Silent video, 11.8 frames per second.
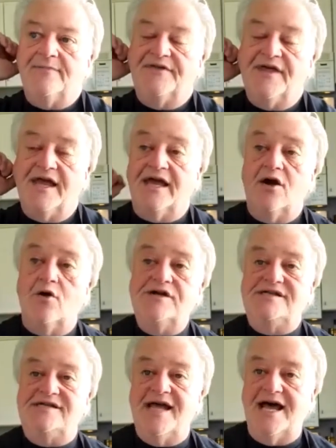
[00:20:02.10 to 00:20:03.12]
thing. It
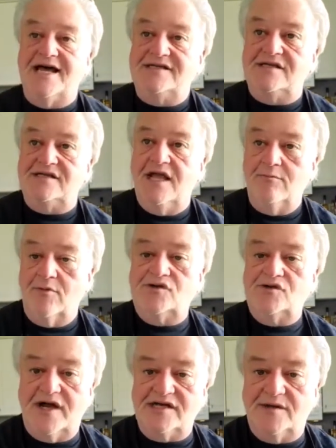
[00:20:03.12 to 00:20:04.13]
always says in
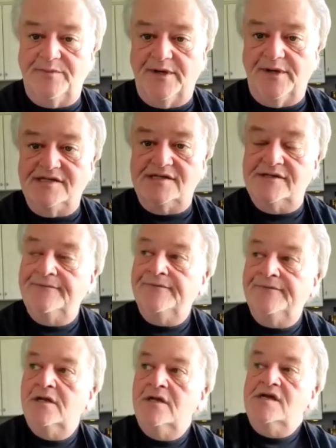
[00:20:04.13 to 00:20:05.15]
most recipes,
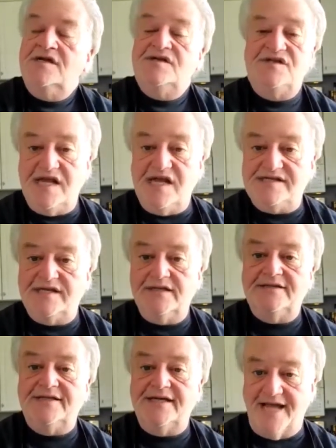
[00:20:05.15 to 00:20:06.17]

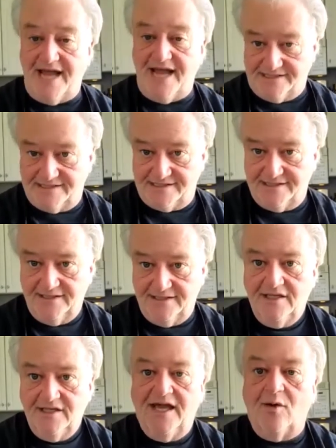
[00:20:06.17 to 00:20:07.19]
season to taste.
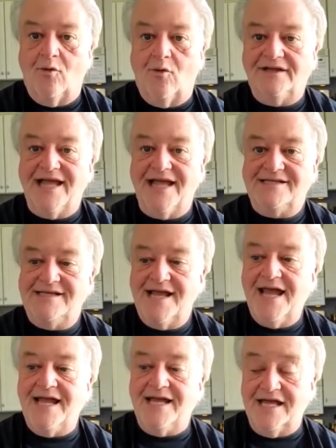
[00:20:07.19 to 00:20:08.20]
And what that's
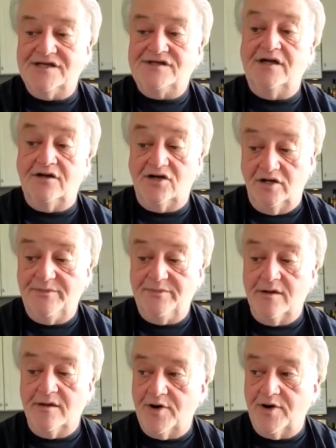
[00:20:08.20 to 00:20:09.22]
saying is there could be
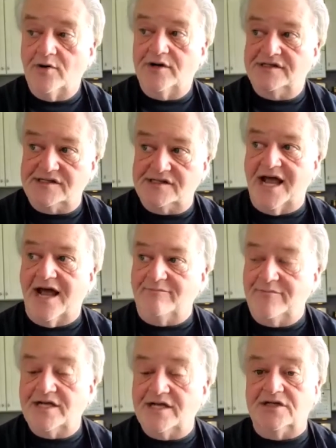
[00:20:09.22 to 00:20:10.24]
components, as Scott
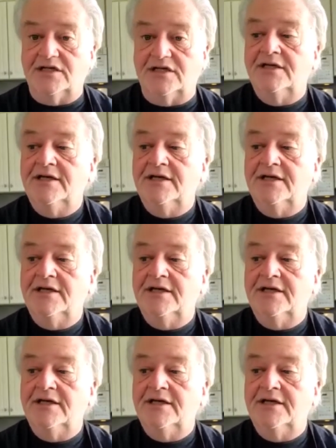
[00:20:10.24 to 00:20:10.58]
mentioned,